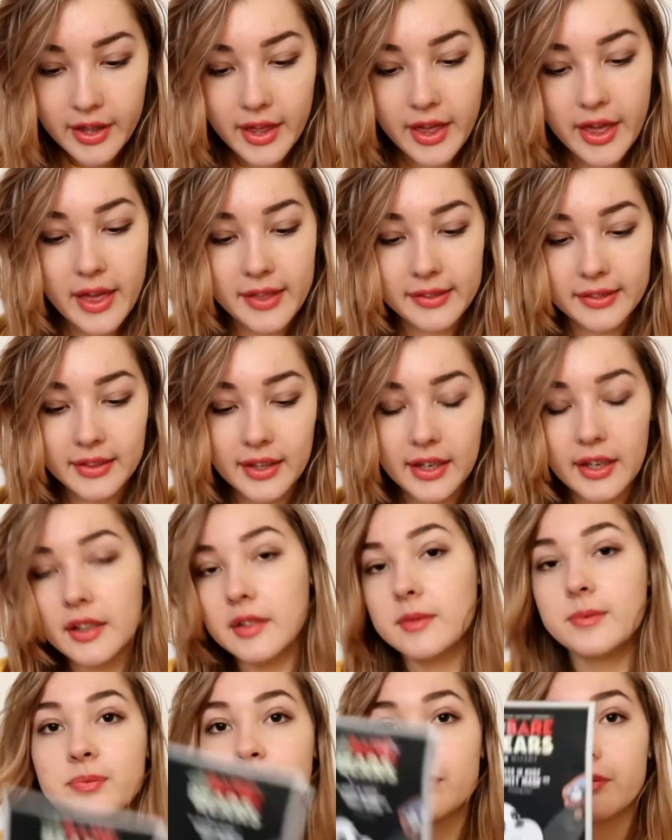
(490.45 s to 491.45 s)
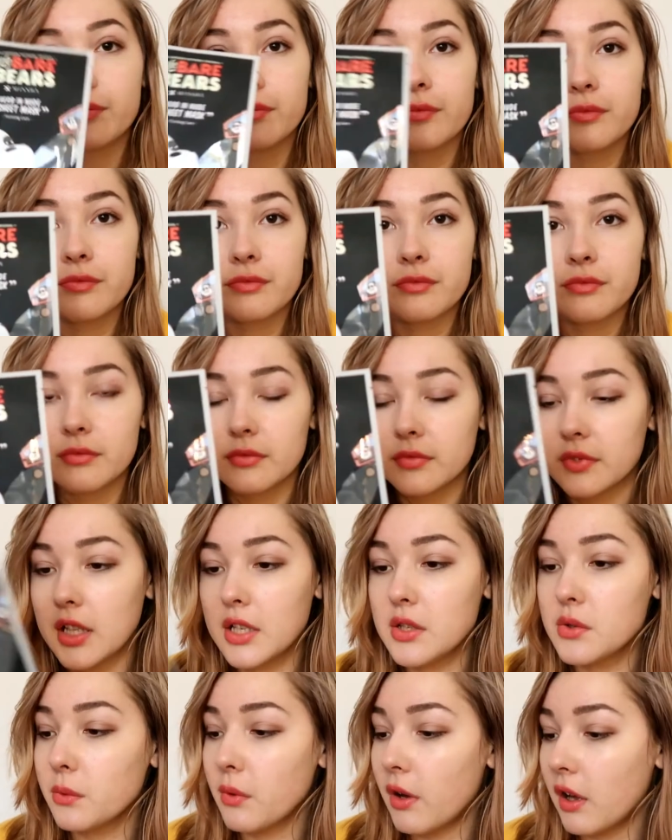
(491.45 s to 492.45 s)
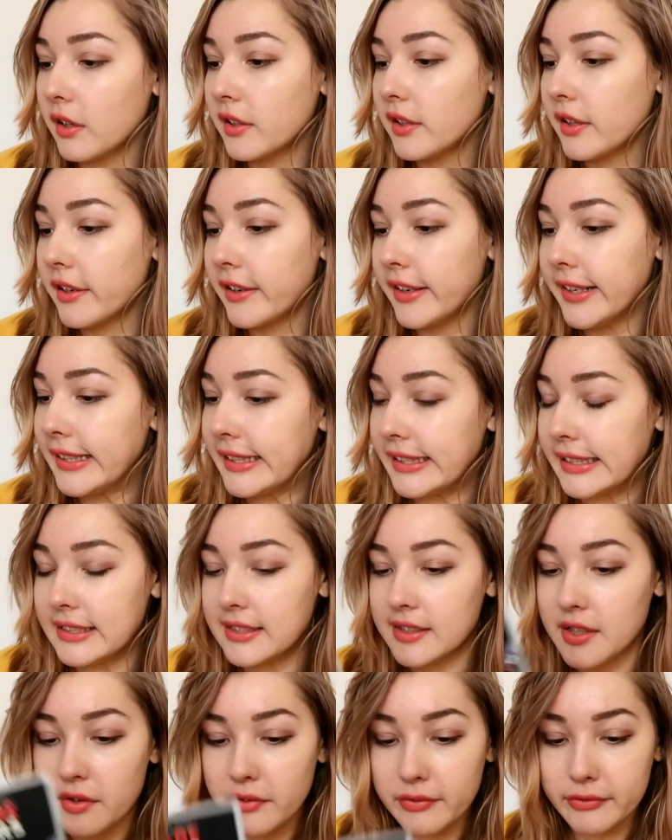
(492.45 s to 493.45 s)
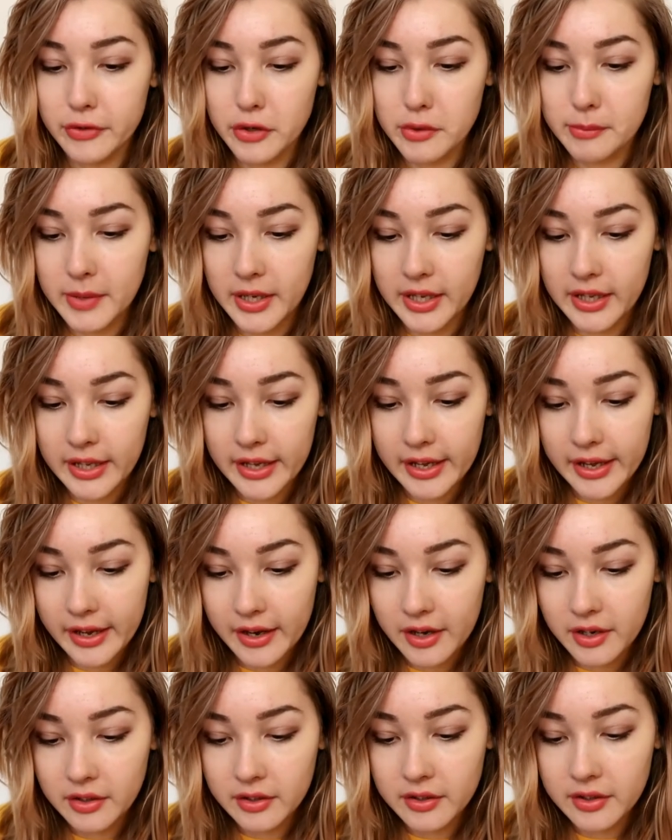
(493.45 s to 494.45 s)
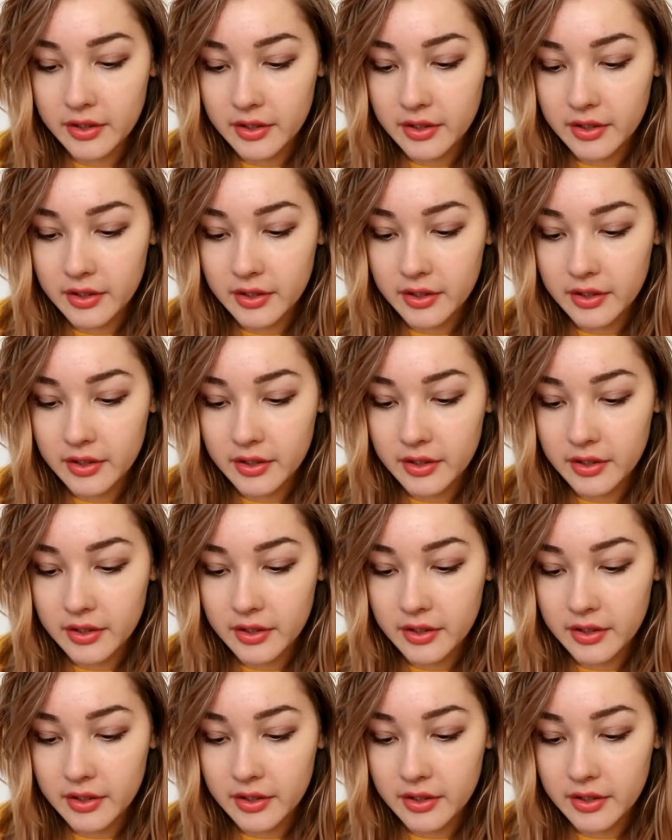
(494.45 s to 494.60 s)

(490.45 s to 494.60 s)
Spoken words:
And then this one is the Firming Care.